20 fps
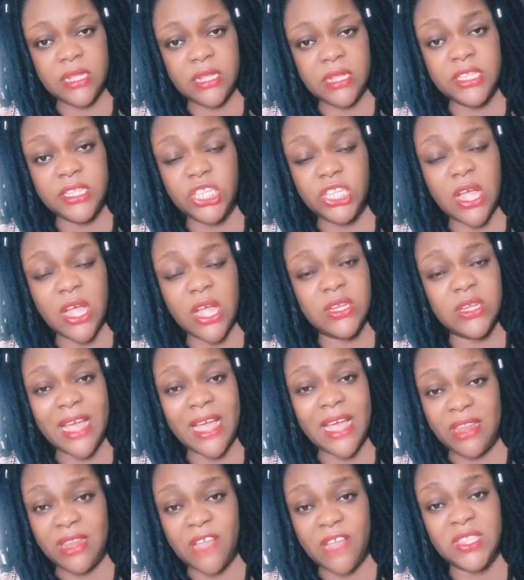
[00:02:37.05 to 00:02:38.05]
This child
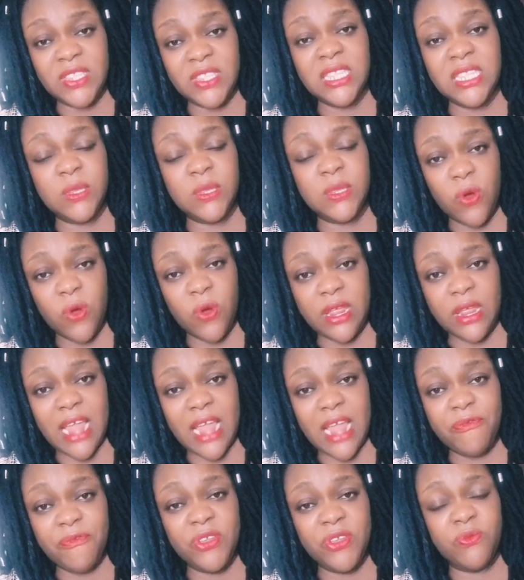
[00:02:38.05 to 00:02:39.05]
had left since morning.
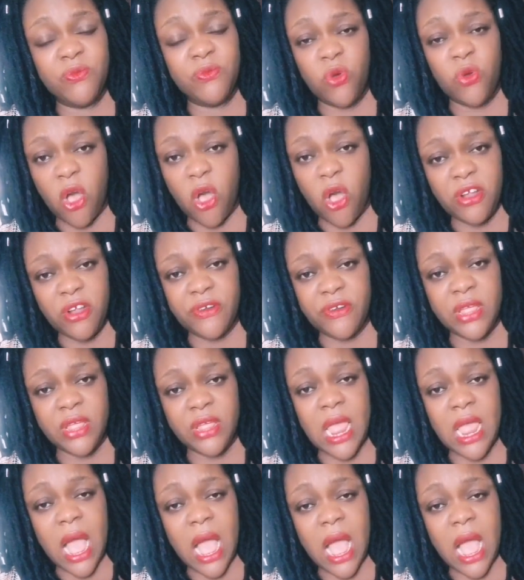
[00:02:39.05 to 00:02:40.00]
I've been hungry.